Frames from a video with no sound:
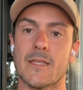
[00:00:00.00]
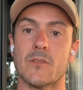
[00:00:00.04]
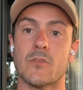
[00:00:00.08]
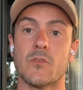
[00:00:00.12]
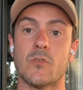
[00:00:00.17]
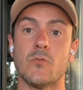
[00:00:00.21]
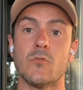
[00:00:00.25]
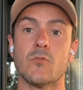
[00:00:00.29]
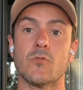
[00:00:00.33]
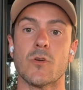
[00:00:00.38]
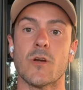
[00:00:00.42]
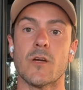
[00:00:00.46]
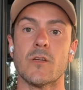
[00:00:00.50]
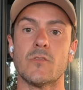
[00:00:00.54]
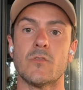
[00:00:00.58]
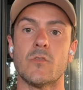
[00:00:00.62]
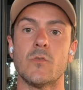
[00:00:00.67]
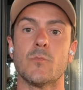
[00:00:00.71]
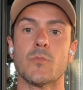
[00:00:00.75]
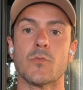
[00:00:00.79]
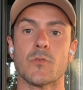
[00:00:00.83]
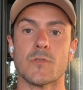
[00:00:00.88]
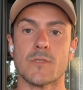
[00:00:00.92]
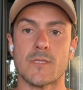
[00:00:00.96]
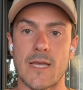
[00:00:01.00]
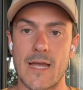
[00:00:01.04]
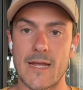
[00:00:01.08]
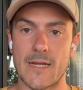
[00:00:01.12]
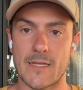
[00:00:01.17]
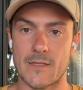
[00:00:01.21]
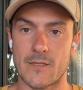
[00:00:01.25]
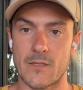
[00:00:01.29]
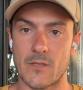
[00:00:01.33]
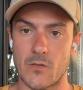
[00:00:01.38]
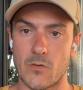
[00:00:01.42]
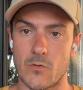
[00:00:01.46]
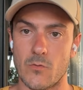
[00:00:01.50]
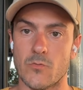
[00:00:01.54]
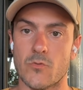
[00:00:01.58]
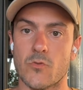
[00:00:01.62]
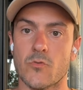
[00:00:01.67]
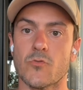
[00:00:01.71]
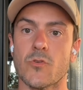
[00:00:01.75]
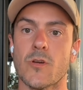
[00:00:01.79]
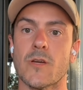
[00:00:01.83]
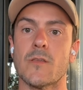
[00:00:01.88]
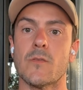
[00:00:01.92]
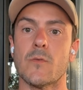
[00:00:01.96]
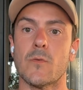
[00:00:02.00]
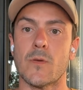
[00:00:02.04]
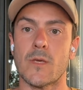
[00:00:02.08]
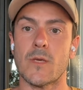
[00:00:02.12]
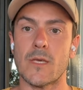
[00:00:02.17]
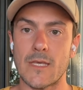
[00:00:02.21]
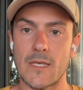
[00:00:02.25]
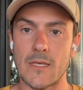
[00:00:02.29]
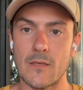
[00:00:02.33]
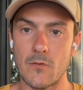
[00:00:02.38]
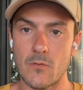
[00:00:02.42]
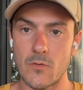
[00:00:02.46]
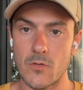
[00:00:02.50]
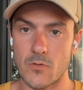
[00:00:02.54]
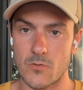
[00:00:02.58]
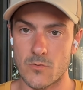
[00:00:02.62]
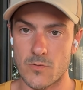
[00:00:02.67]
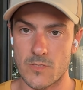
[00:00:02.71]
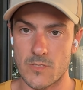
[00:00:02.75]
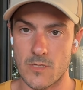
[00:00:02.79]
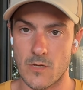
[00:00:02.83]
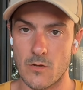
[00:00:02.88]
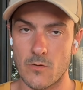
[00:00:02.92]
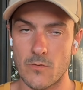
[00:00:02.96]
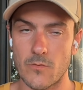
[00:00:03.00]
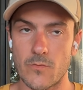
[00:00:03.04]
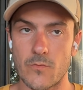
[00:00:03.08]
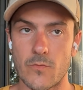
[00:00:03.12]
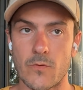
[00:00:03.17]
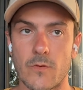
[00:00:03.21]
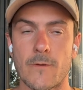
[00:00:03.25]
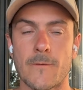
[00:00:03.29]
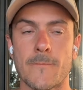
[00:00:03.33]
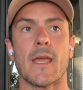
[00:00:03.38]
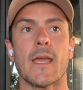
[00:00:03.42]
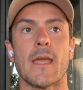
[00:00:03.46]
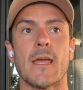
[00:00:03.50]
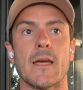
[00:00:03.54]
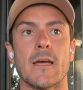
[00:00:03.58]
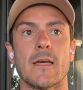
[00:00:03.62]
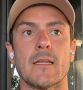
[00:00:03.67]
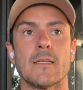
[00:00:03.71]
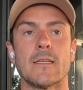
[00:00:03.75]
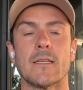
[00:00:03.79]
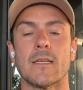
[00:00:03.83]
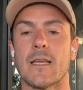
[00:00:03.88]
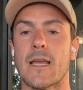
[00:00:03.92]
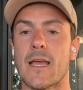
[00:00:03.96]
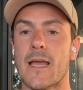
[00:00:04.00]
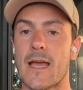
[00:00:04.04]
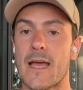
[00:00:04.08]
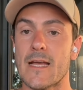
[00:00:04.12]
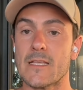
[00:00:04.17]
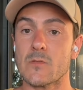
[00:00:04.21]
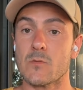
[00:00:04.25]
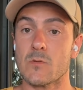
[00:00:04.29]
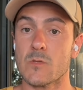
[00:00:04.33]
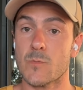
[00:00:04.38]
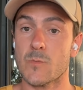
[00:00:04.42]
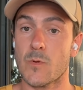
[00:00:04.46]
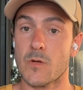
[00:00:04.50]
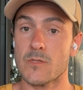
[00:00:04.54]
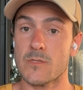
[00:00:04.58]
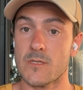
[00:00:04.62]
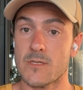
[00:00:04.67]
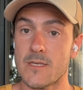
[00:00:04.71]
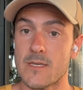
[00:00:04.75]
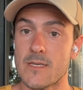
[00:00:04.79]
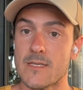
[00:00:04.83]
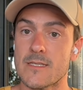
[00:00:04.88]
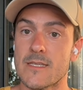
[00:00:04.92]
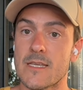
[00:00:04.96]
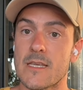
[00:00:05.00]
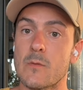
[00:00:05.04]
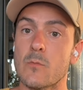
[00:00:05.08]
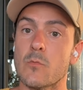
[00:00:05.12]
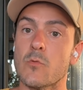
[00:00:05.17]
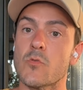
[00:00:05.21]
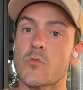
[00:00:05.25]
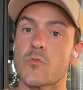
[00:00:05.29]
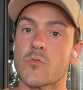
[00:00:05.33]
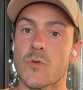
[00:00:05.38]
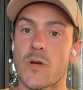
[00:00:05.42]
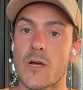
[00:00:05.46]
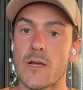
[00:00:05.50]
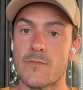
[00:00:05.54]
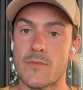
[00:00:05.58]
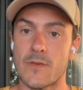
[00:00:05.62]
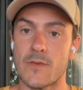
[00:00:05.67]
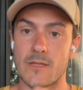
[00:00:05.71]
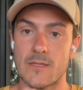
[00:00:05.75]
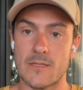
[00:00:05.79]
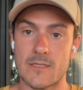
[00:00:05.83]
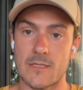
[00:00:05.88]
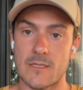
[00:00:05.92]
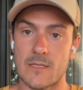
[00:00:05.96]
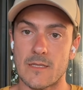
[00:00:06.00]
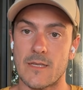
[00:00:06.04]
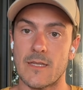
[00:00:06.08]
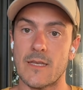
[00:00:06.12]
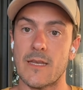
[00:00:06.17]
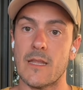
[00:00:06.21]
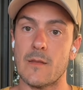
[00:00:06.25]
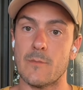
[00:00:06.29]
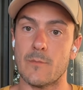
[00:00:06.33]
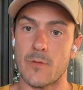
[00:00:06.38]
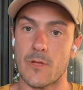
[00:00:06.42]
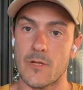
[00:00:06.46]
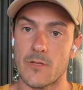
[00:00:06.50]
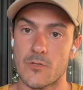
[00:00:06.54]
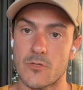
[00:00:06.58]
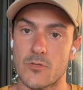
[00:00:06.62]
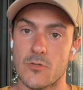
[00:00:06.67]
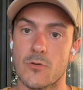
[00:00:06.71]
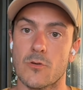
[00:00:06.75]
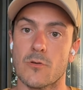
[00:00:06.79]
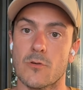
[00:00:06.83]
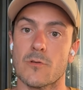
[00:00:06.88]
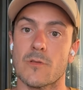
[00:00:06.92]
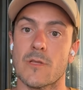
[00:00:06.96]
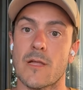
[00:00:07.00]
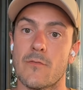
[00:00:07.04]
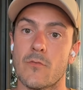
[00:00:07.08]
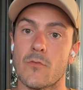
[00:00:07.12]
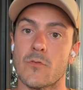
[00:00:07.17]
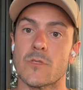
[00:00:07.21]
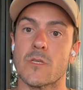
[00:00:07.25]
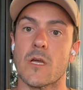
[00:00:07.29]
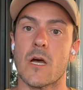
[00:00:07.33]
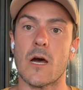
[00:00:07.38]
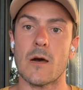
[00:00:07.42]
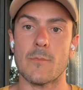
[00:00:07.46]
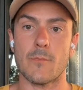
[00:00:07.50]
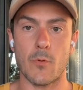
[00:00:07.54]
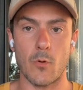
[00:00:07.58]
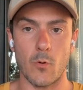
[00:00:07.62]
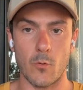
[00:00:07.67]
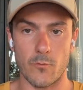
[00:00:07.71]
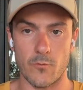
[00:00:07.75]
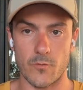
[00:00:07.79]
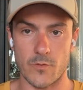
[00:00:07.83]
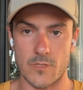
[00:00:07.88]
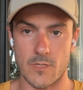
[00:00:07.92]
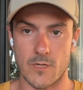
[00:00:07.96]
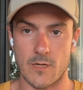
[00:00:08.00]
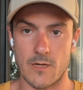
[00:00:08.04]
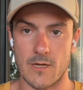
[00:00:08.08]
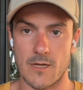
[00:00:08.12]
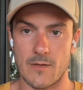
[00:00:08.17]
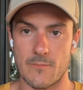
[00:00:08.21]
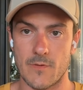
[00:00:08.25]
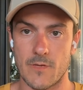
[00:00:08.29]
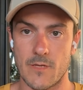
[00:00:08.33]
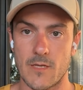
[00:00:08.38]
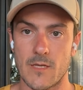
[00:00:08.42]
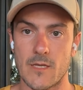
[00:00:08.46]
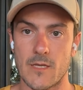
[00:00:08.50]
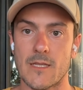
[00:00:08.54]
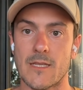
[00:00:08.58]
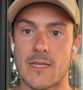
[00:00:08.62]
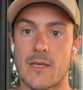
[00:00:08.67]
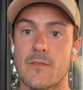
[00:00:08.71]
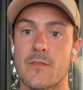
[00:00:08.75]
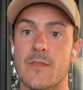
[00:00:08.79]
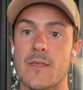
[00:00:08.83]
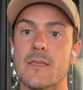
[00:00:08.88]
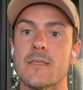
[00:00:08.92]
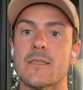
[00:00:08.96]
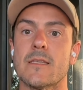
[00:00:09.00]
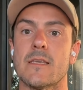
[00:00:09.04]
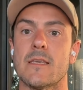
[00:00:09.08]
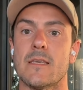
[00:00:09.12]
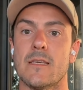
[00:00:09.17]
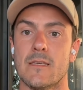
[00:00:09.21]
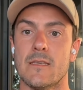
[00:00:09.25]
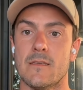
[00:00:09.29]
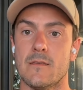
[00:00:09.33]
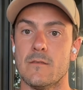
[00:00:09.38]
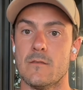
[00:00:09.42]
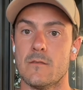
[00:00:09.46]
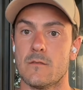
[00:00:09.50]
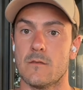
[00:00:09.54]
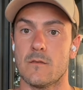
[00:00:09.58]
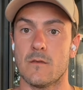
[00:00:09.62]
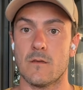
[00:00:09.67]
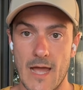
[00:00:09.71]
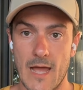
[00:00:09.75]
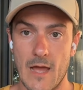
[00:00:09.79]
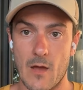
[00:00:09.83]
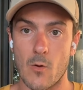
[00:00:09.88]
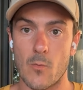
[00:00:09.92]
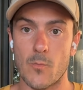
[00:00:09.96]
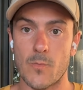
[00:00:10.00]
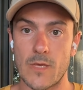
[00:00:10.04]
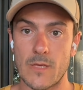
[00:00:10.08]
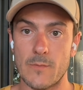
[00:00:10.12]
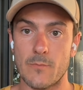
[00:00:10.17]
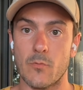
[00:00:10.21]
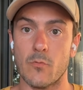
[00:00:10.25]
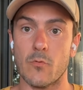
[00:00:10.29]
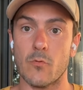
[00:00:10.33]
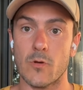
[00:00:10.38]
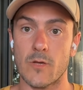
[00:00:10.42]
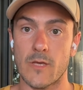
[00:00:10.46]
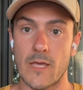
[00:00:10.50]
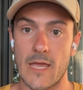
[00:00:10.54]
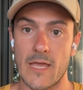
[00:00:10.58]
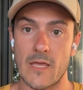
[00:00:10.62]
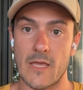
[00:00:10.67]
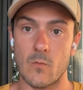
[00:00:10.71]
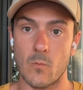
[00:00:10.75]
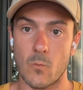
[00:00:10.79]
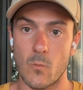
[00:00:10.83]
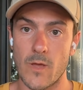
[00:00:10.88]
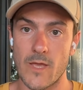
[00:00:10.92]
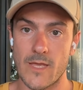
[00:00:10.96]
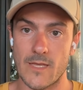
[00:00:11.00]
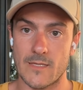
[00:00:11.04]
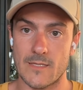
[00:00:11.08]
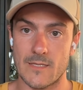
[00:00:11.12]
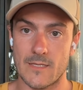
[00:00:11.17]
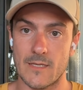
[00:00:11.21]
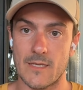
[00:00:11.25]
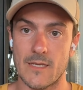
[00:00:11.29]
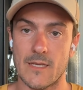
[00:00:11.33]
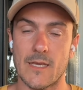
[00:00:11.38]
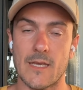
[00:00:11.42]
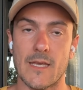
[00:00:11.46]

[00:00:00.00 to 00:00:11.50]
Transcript: So you try to protect you, to try to heal yourself. And as a response to this, it will drive insulin and blood sugar levels up over time. Now, this is how people gain weight.